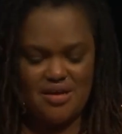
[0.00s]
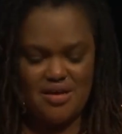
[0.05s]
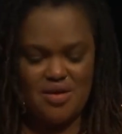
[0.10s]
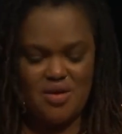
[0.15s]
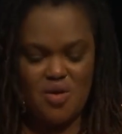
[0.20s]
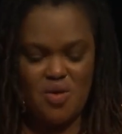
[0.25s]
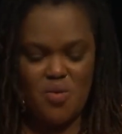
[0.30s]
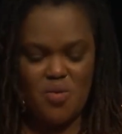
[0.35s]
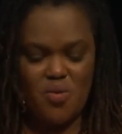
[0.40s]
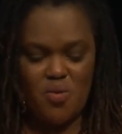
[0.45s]

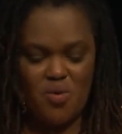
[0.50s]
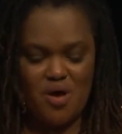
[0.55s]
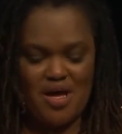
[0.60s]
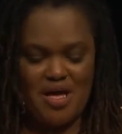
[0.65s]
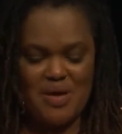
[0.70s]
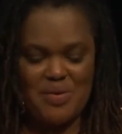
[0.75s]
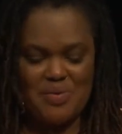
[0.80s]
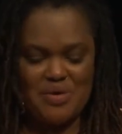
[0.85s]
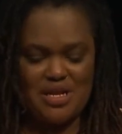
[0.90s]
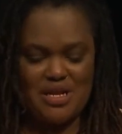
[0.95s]
Why
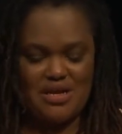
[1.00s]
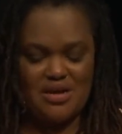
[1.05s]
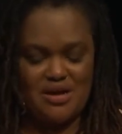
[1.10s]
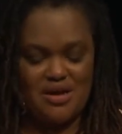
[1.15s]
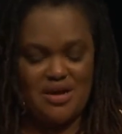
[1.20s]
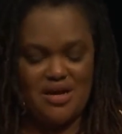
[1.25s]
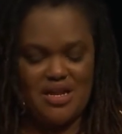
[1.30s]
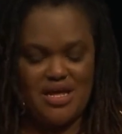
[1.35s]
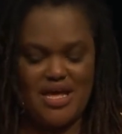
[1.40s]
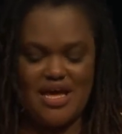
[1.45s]
would
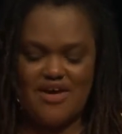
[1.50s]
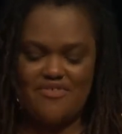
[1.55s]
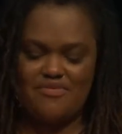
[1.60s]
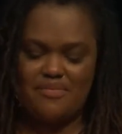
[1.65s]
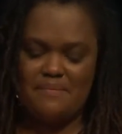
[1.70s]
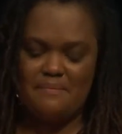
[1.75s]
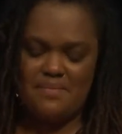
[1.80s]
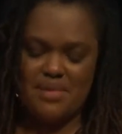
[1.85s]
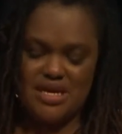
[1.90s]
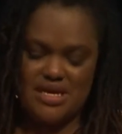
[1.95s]
God have
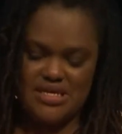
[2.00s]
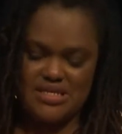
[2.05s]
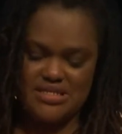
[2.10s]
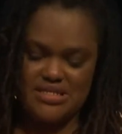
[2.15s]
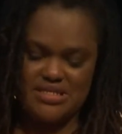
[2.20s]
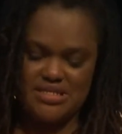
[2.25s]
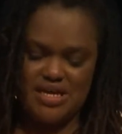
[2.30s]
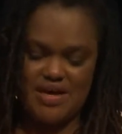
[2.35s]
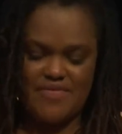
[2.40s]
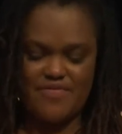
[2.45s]
me
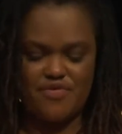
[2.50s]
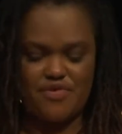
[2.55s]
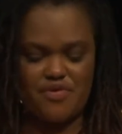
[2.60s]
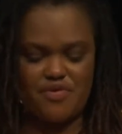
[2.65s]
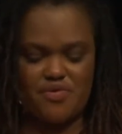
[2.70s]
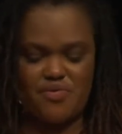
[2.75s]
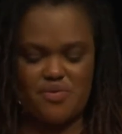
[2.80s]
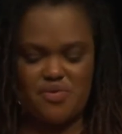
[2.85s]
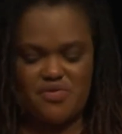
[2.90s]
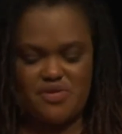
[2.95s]
suffer
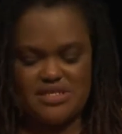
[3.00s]
through this